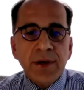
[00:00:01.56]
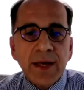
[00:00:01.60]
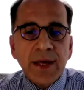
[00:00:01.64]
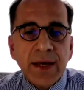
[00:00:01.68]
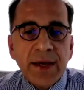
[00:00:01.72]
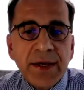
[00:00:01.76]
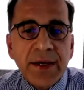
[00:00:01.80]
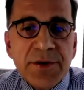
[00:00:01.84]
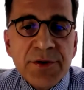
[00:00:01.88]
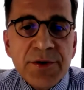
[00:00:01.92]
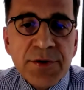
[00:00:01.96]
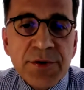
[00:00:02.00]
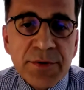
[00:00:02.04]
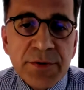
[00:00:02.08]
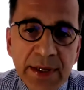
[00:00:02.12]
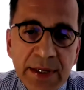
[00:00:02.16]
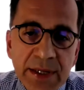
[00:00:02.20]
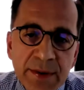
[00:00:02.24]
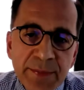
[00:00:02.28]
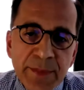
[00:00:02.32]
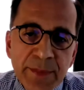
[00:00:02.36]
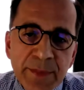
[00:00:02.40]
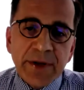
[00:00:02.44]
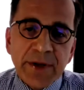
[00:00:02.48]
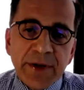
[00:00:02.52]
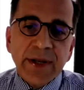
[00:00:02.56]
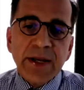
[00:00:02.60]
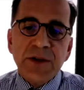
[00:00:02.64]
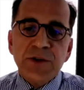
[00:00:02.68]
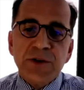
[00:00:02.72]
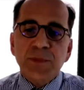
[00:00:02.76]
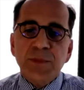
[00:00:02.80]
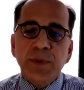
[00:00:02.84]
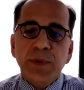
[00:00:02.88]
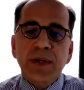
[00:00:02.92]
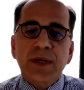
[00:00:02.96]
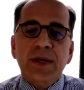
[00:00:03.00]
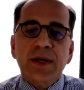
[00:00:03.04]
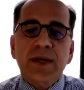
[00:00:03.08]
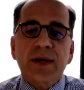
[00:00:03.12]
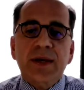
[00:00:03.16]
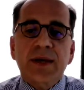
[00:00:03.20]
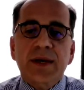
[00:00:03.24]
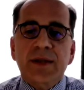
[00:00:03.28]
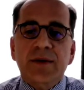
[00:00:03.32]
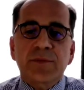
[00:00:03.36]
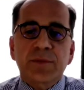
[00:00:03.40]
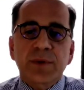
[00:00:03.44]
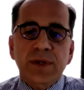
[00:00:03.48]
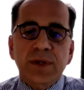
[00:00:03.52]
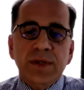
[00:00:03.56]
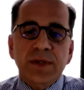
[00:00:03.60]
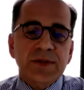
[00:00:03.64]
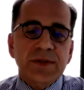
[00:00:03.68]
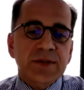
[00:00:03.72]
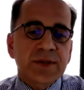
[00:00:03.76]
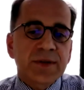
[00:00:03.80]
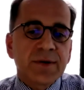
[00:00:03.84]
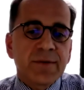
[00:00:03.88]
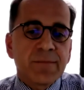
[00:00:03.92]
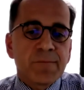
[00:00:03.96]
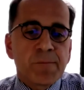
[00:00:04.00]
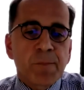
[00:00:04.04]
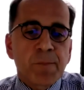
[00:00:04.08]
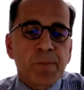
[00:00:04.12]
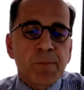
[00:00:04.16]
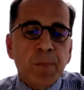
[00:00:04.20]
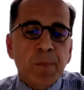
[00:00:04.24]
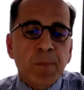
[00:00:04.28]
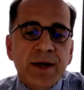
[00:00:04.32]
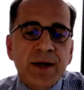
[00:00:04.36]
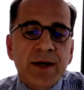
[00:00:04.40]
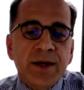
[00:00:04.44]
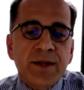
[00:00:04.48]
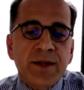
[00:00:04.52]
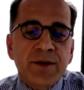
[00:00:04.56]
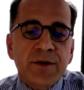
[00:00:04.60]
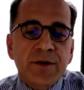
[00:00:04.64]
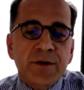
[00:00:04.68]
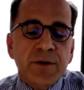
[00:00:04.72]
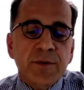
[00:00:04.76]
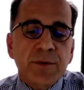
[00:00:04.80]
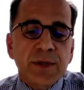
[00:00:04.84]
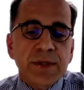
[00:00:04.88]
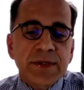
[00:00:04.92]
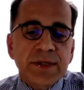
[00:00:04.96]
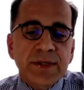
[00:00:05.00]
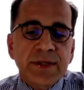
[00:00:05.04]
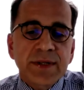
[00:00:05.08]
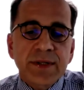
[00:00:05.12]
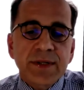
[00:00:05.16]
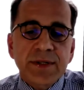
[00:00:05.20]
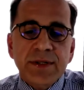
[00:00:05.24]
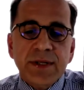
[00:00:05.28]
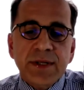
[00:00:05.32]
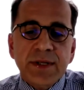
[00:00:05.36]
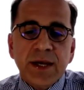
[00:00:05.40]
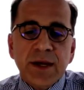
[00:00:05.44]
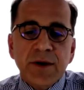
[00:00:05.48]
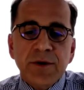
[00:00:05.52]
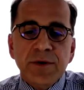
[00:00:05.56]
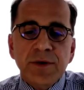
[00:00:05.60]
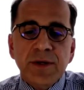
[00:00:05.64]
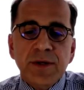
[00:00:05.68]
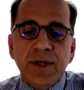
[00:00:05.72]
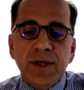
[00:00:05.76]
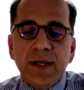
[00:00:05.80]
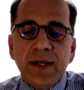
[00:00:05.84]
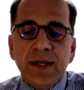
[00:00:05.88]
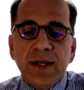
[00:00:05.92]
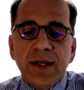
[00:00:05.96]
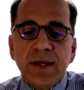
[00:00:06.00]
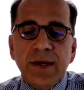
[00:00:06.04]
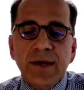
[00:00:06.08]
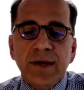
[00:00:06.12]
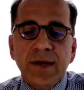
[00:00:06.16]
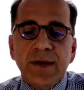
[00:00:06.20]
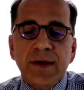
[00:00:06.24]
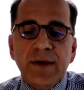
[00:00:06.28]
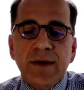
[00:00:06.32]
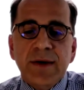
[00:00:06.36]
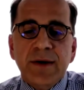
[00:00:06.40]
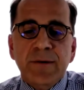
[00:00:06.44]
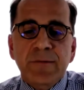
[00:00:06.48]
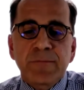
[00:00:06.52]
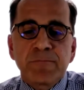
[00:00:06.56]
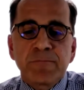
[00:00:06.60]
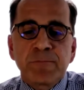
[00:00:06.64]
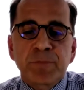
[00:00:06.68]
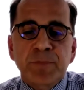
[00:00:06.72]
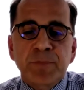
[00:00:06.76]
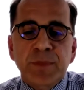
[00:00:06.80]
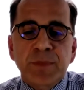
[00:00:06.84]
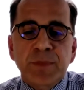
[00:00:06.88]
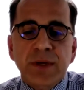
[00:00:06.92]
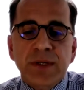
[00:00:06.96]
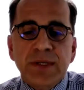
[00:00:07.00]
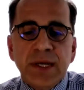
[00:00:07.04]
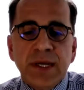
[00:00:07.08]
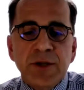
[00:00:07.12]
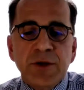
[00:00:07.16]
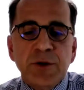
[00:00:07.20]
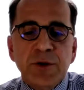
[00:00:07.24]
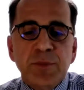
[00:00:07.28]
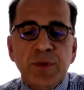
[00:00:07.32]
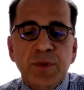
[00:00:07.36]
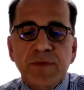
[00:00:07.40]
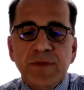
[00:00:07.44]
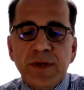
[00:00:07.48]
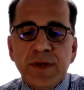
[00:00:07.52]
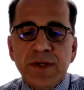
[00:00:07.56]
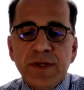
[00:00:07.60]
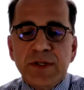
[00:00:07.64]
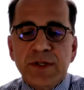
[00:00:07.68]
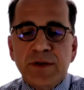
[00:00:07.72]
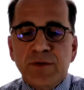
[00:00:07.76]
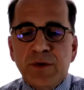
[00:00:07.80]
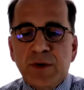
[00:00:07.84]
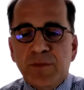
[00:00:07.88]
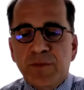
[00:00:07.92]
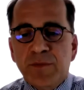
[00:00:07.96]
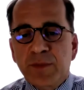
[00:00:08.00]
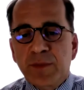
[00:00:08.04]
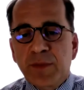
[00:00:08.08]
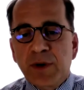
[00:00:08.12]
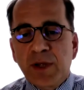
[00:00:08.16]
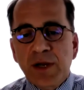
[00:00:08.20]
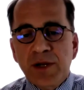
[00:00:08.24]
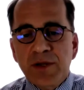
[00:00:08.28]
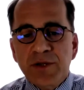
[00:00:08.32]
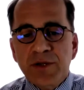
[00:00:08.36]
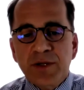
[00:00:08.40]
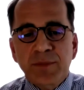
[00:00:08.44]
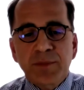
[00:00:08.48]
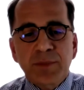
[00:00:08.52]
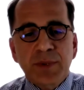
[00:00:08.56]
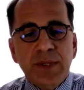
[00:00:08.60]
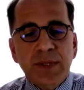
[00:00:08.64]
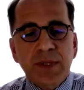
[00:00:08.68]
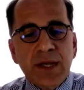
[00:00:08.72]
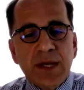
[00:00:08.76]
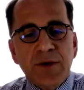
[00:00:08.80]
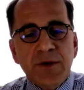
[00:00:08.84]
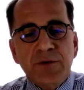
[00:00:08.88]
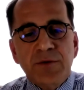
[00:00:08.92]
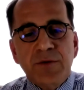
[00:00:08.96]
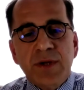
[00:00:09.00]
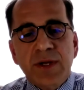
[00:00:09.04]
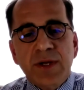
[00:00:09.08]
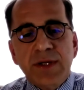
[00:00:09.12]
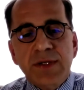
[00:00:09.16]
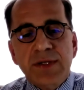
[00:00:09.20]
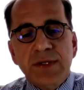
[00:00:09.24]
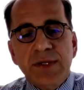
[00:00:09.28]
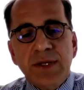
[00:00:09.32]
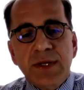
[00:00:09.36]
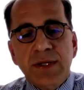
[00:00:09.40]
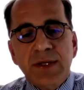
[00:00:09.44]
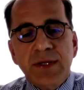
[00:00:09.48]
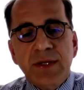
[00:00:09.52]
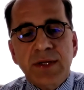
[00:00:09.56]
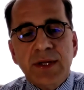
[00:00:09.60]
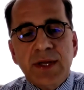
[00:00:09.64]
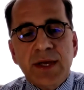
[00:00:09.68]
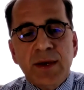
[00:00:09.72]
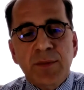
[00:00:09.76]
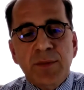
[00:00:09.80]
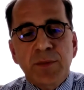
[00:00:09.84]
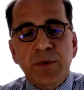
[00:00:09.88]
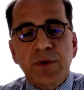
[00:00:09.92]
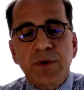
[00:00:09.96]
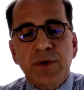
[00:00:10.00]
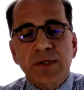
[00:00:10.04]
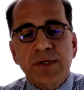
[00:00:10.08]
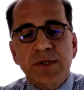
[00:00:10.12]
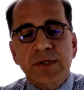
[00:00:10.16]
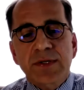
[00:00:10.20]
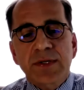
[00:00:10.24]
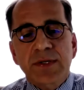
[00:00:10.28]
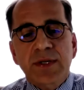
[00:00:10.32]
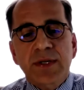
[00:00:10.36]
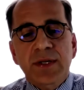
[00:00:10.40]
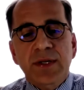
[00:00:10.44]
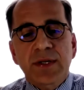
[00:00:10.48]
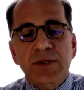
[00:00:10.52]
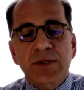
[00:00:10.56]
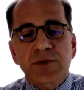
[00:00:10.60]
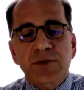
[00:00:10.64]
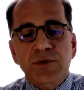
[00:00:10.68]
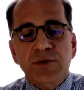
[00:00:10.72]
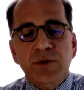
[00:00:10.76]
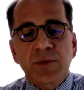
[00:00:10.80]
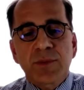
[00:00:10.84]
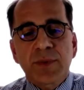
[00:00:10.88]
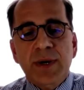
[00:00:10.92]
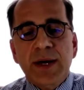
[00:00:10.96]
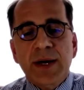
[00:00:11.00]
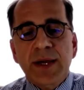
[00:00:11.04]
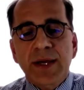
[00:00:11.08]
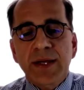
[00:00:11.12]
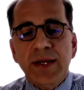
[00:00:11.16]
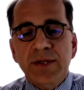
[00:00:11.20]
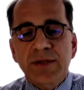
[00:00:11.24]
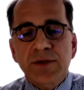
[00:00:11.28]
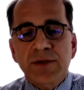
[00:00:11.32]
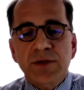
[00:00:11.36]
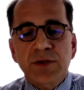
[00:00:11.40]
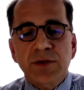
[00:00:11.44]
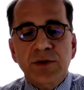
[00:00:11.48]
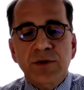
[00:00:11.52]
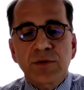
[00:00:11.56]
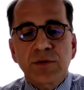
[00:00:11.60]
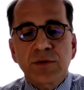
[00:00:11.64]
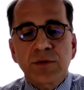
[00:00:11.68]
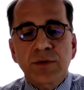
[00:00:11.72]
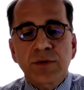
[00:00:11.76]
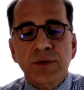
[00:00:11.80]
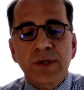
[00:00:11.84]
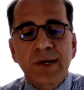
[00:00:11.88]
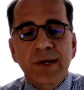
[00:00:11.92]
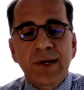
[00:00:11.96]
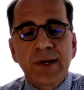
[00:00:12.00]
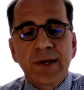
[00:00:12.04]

like to welcome our next speaker, Ed Wilson. Uh, Dr. Wilson is currently um, a tenured professor of ophthalmology and pediatrics at the MUSC Storm Eye Institute.